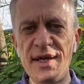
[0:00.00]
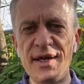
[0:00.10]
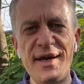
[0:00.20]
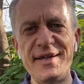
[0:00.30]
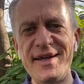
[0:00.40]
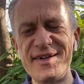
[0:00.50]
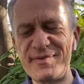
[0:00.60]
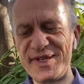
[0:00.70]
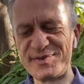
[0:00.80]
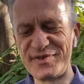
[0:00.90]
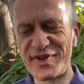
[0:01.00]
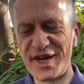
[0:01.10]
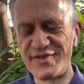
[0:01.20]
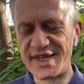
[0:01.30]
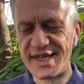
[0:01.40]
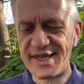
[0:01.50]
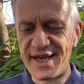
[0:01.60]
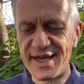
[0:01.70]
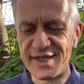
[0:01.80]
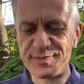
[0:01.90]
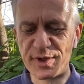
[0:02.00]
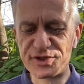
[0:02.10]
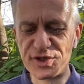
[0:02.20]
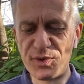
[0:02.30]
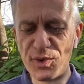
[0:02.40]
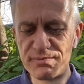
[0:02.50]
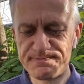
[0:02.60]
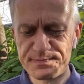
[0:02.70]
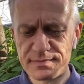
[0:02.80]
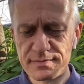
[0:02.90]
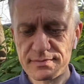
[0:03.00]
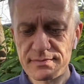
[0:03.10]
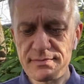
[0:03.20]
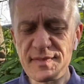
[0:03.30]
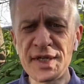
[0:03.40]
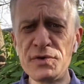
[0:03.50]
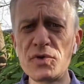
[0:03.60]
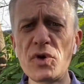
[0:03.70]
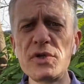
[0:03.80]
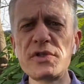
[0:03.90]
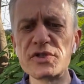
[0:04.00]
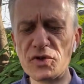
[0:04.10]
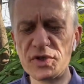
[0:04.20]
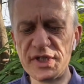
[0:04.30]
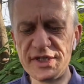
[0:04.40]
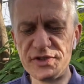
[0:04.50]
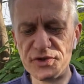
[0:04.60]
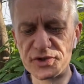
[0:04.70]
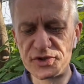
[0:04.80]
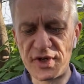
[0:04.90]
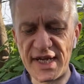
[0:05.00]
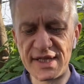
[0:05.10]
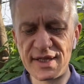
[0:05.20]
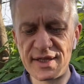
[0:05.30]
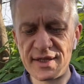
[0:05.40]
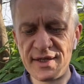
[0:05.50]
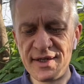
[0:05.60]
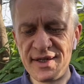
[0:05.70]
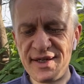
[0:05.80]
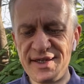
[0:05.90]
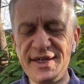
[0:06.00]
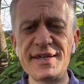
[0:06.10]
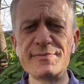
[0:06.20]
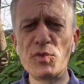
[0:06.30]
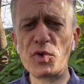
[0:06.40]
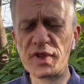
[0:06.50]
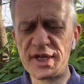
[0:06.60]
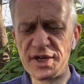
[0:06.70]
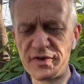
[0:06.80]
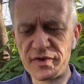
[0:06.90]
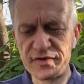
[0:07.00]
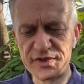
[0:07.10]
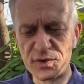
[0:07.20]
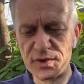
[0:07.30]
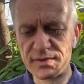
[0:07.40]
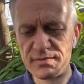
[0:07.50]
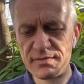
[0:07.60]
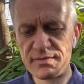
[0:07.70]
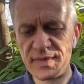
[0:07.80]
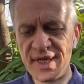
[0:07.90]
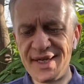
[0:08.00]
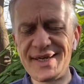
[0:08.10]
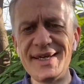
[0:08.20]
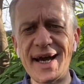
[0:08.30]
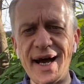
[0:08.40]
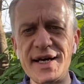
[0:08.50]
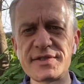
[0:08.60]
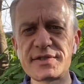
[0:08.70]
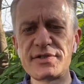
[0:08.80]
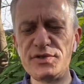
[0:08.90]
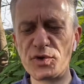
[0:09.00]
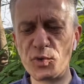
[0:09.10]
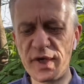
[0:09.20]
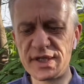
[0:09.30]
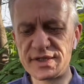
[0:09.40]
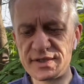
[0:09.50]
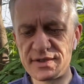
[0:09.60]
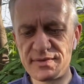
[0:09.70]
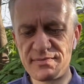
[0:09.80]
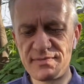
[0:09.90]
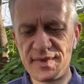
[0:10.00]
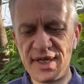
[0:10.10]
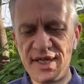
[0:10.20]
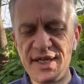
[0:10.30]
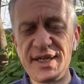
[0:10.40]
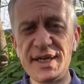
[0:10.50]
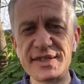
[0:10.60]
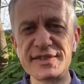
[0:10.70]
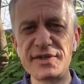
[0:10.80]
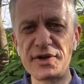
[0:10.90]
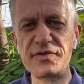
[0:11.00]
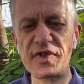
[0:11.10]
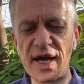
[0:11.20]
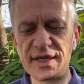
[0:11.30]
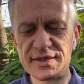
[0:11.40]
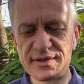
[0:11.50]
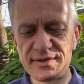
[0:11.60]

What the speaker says: It reminds me of a great Spurgeon quote. You know, God does not need your strength. He has more than enough of his own. He asks your weakness. He has none of that.